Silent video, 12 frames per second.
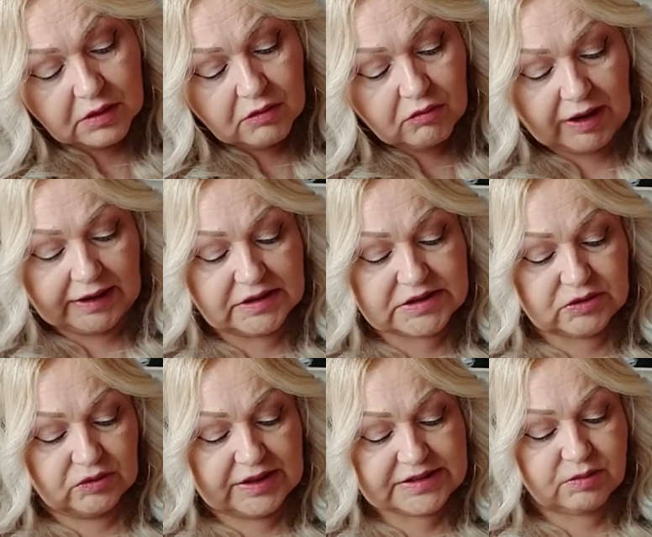Right, so
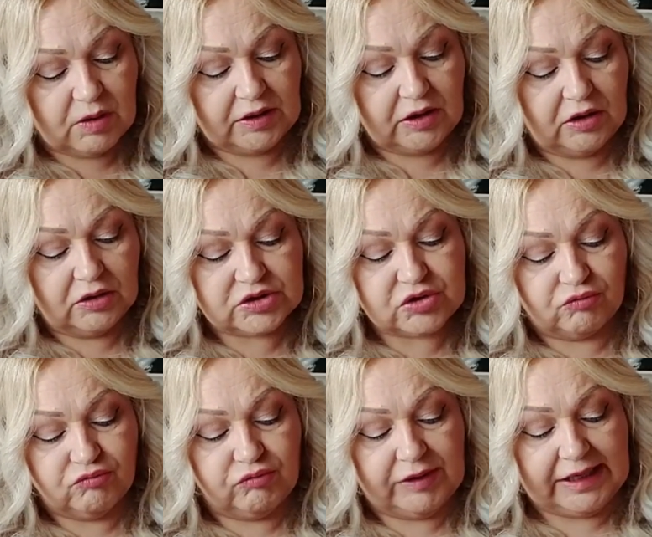this one looks
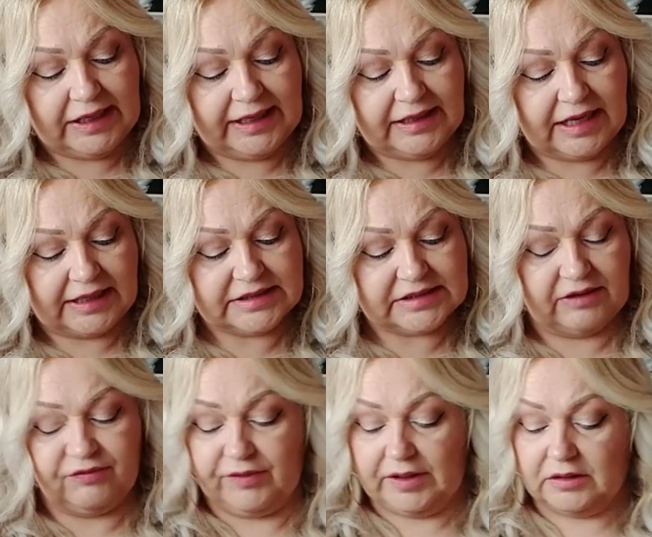really nicely
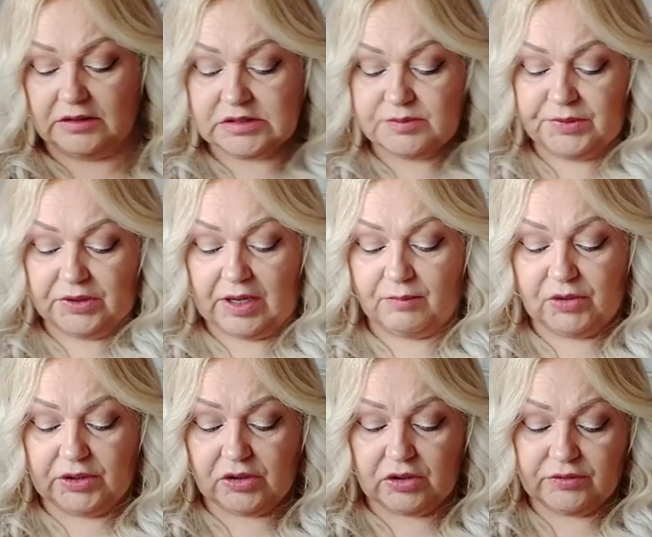filled, but I'm
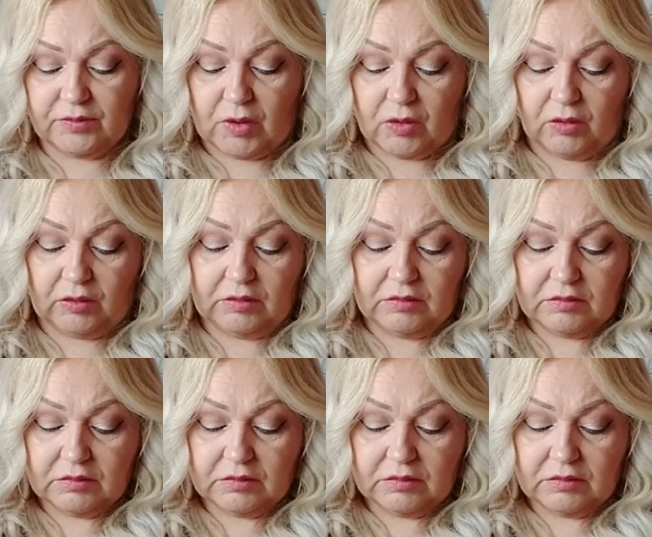going to cut them all.